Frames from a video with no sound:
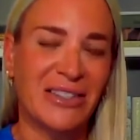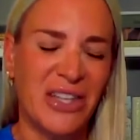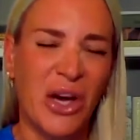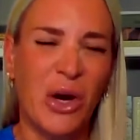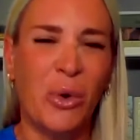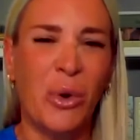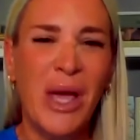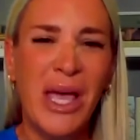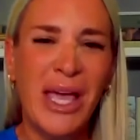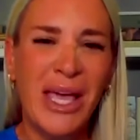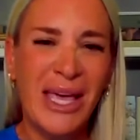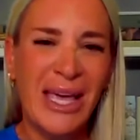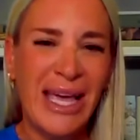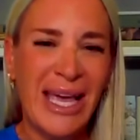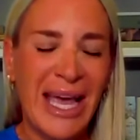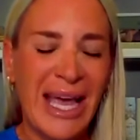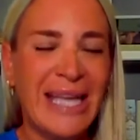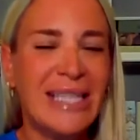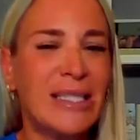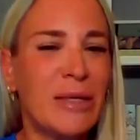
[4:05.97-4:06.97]
So
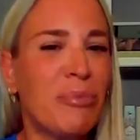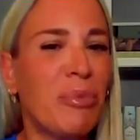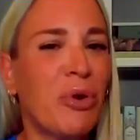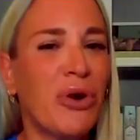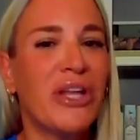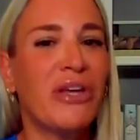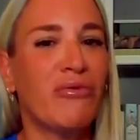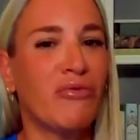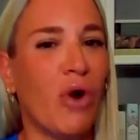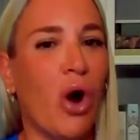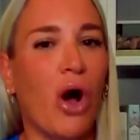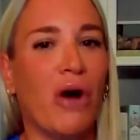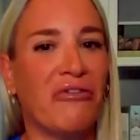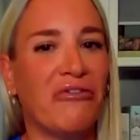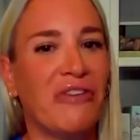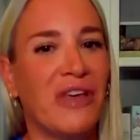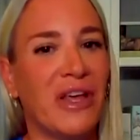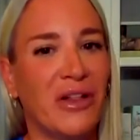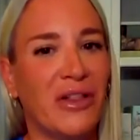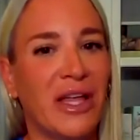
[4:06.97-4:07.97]
it's a pretty raw
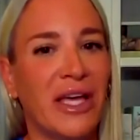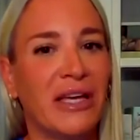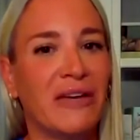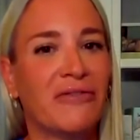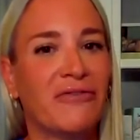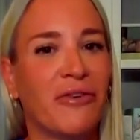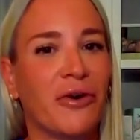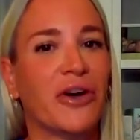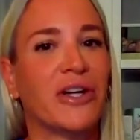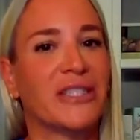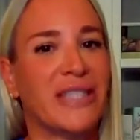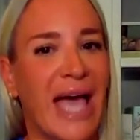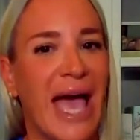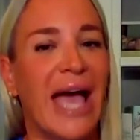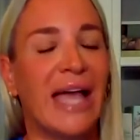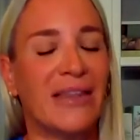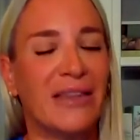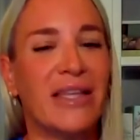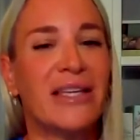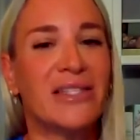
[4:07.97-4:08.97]
feeling for it
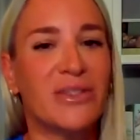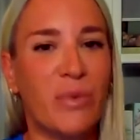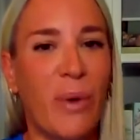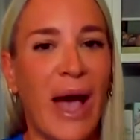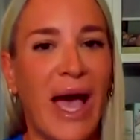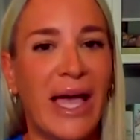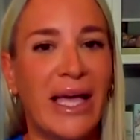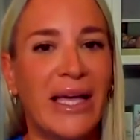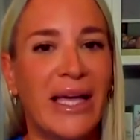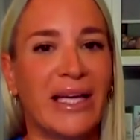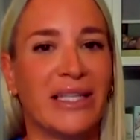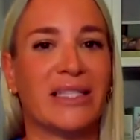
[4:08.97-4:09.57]
to end this way,